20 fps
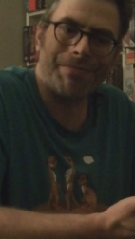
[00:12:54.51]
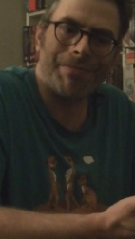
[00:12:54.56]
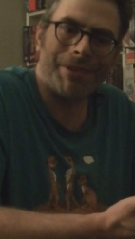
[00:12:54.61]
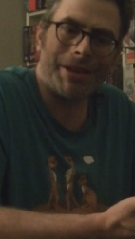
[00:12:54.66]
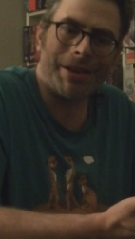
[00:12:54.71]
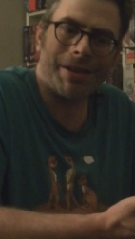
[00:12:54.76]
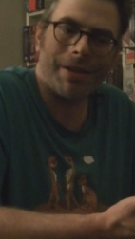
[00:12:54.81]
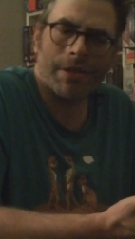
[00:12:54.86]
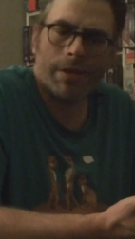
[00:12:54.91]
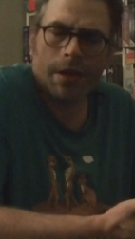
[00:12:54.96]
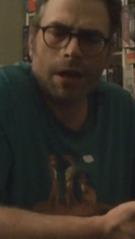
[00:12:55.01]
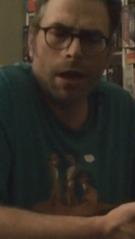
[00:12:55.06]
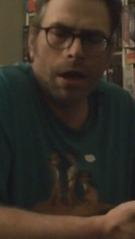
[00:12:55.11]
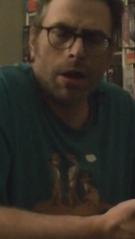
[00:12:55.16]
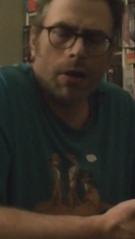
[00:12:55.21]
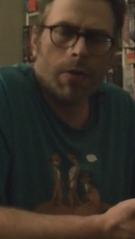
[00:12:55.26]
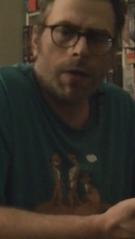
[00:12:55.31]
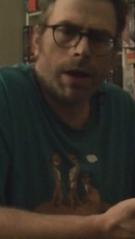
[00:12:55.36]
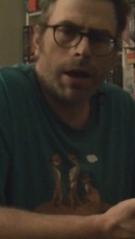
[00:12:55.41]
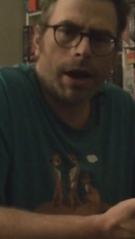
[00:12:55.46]
because
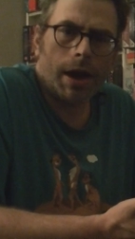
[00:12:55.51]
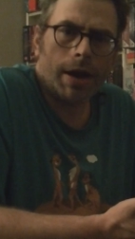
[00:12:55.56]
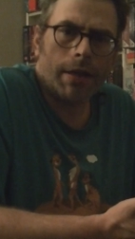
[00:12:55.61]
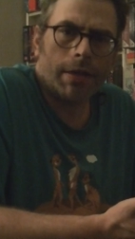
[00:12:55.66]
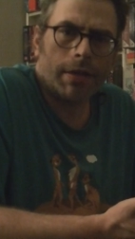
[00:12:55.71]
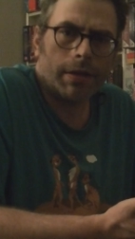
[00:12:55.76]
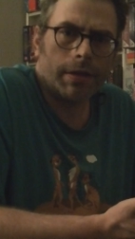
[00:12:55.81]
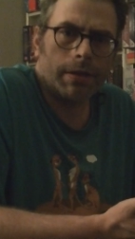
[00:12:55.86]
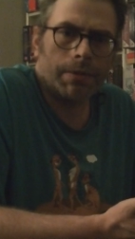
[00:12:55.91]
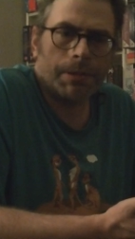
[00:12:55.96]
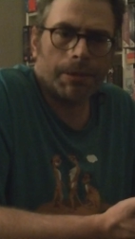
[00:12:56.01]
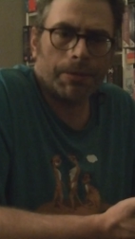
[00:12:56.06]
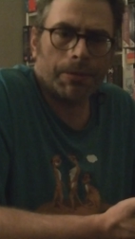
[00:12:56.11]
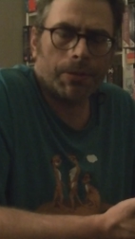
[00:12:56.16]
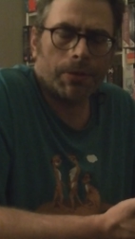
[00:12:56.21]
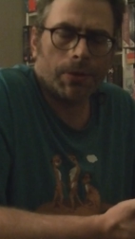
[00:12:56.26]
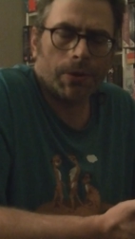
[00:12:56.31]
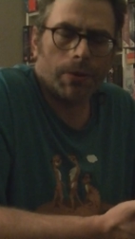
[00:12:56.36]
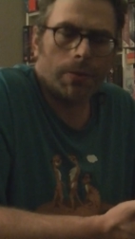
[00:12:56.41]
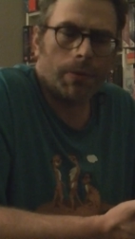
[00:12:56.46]
quite honestly the people who are